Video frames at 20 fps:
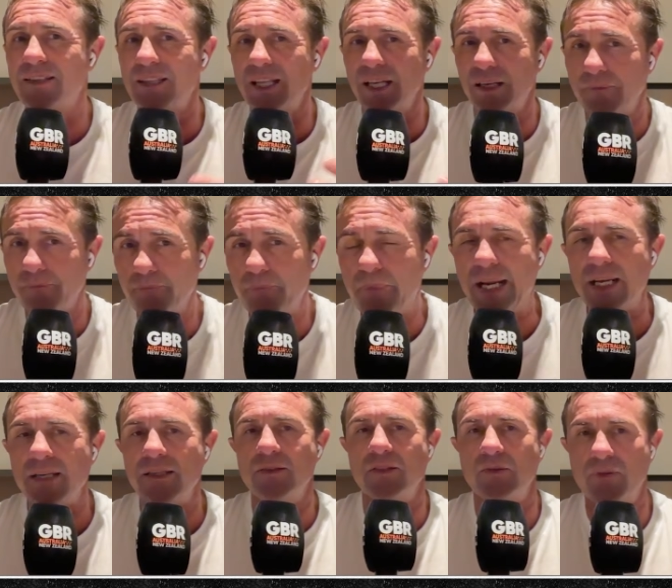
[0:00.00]

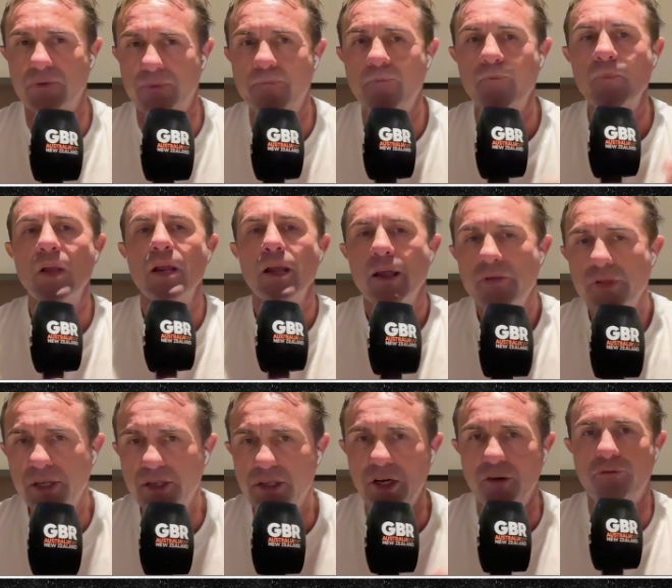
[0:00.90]

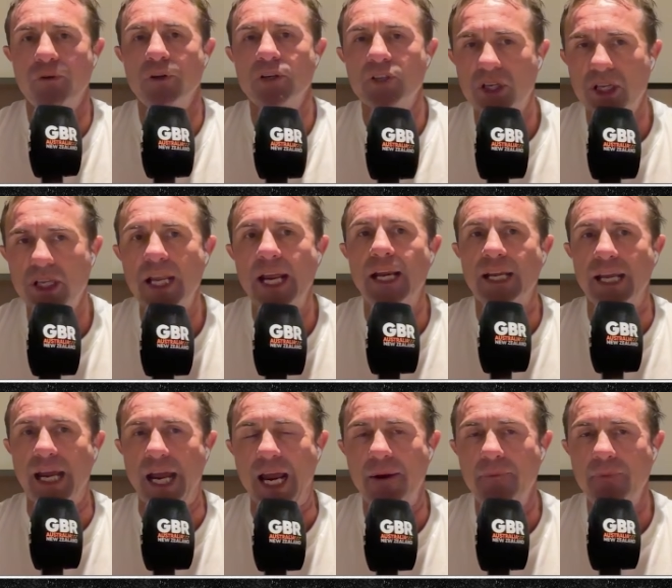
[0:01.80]
the difference in that
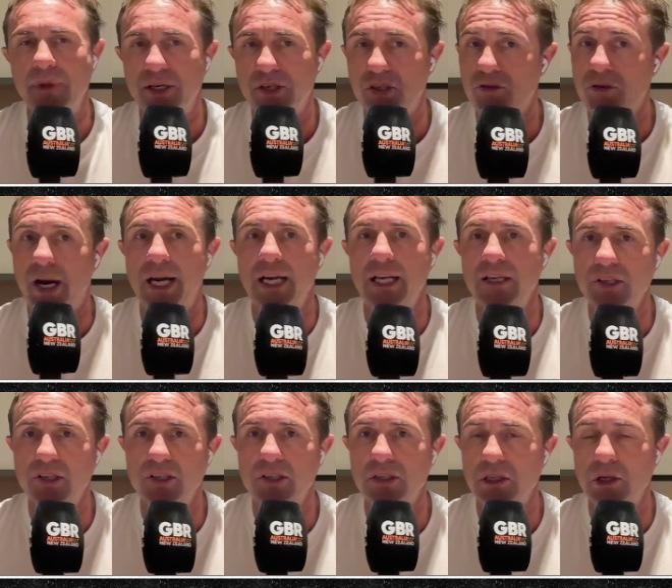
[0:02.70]
game, that Australia
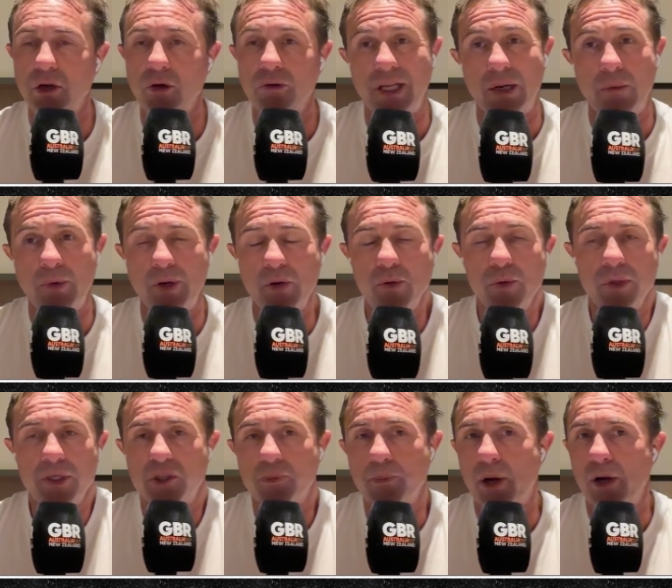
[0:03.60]
just looked, and we
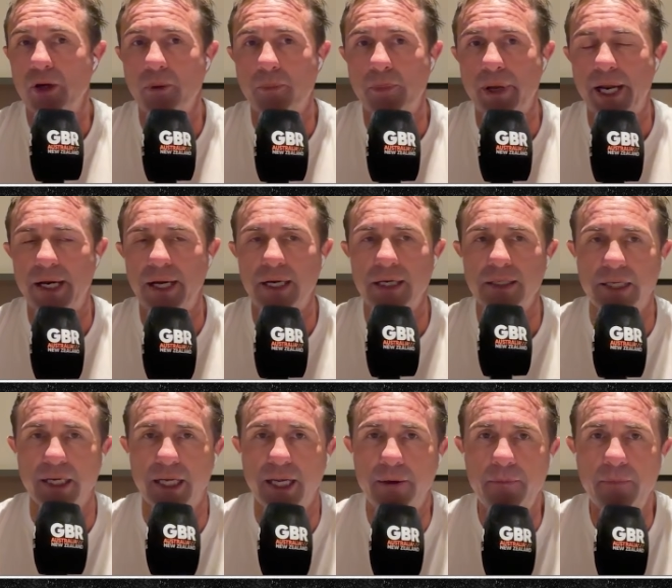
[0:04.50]
always spoke about it, a
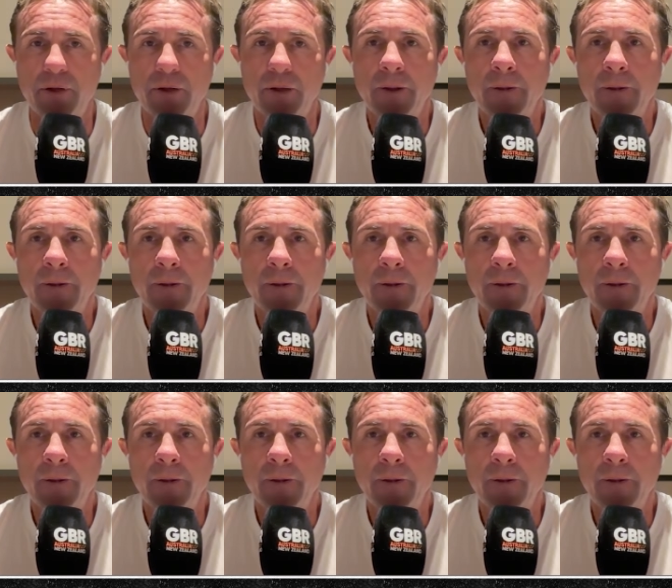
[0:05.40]
team